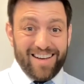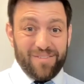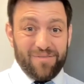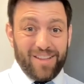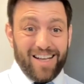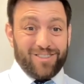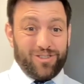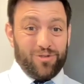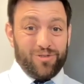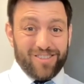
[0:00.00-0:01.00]
for that
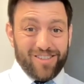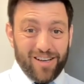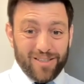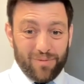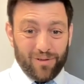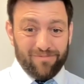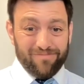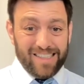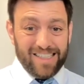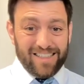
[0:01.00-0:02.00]
student's gospel
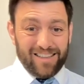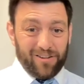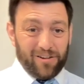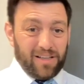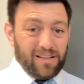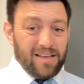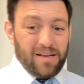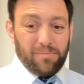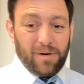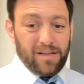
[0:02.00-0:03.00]
learning.
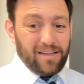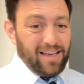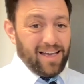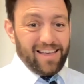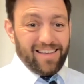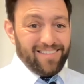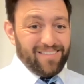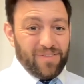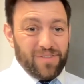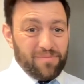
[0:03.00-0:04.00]
But hey,
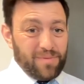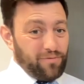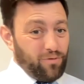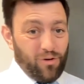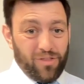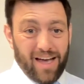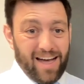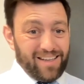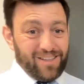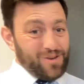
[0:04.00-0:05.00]
before
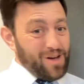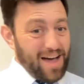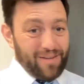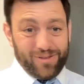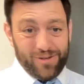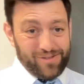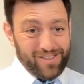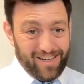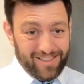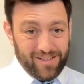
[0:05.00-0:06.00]
that, you have to have
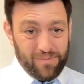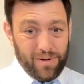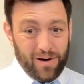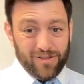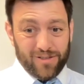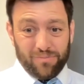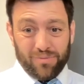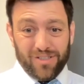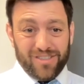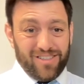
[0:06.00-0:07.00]
talked to the parents and
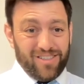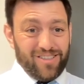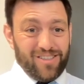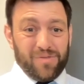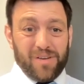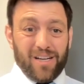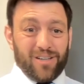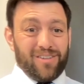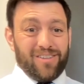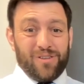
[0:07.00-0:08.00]
priesthood. You
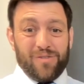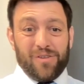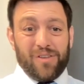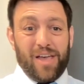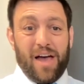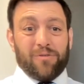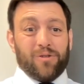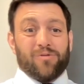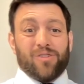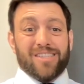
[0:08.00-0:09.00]
have to
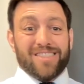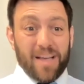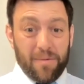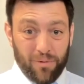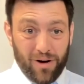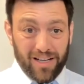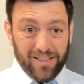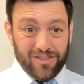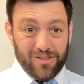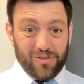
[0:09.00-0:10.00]
have tried separating
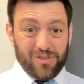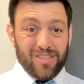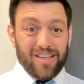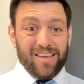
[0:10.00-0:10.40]
students.